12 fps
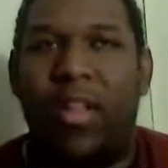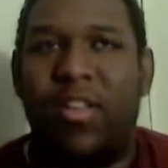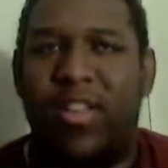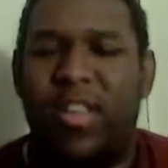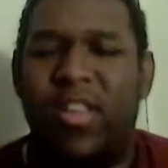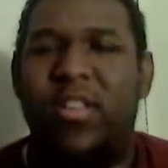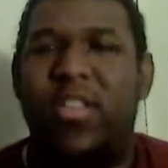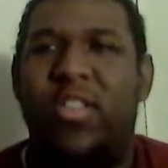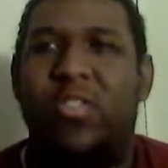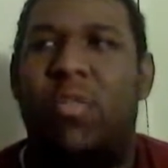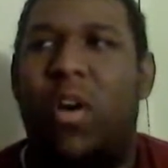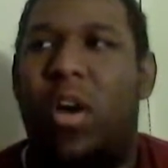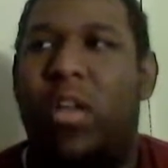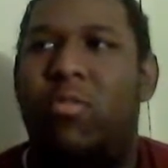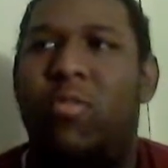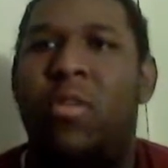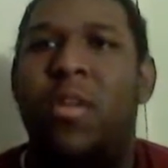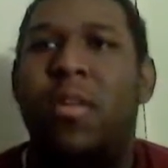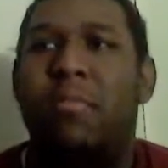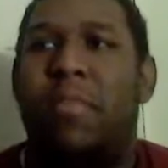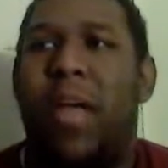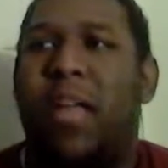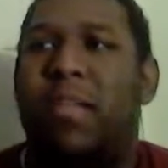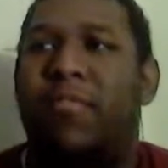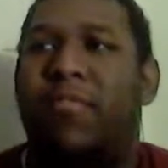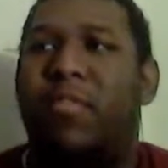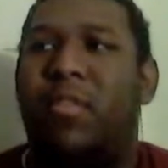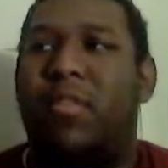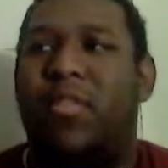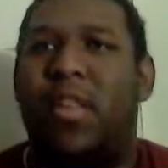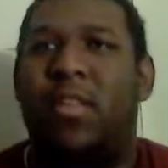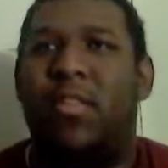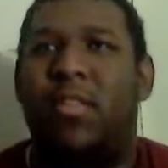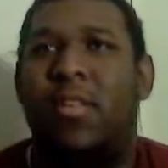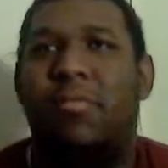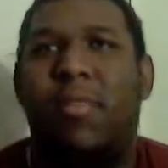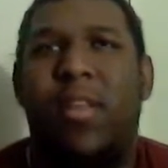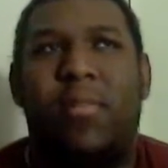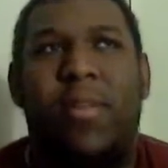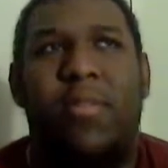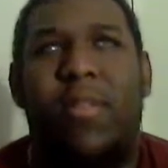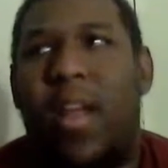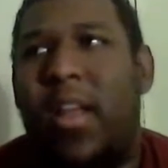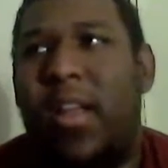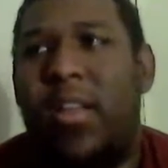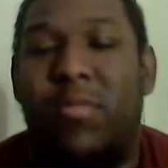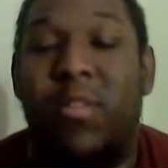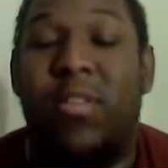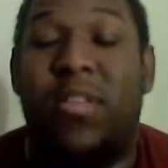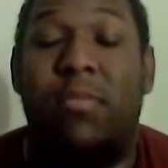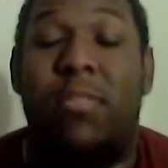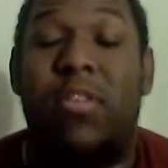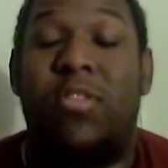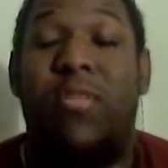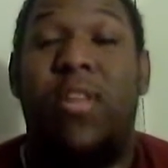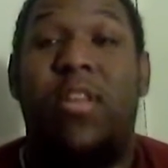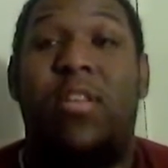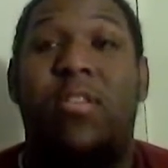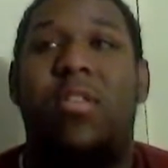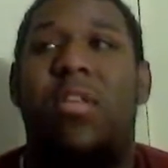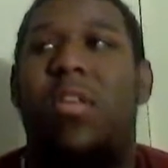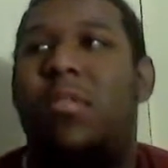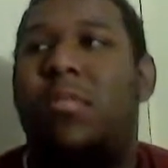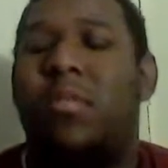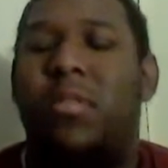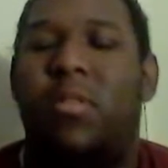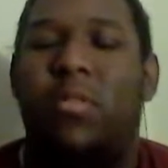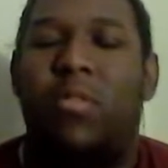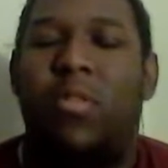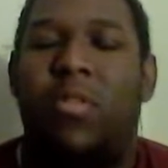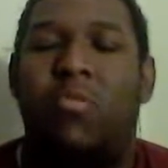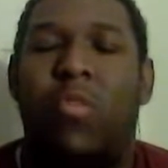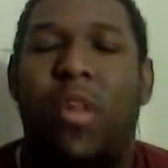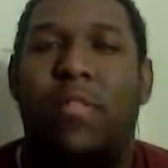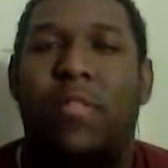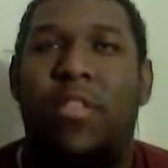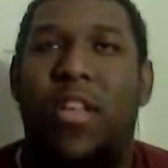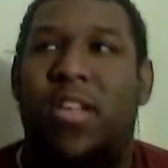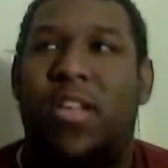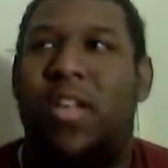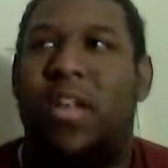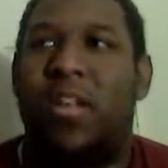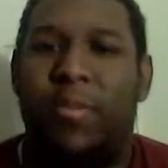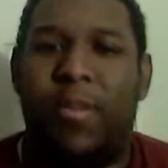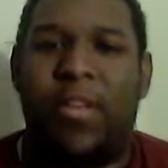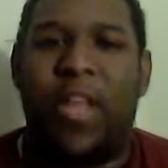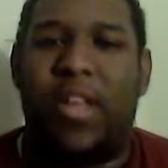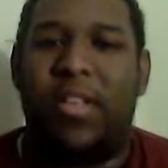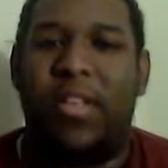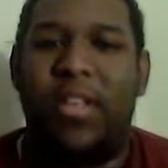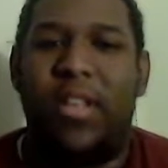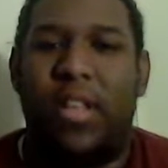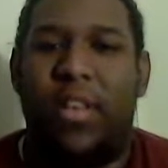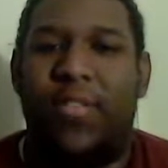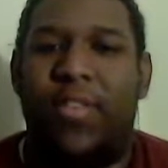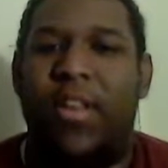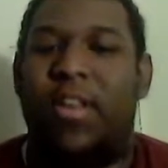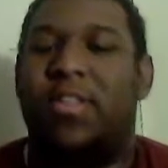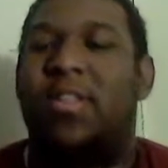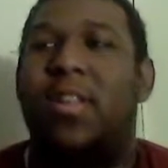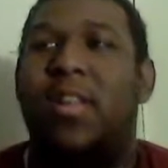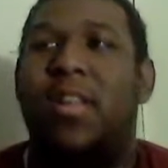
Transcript: Seeing how these two argue back and forth, saying means to be Hokage is when someone is willing to do whatever is necessary to protect his village.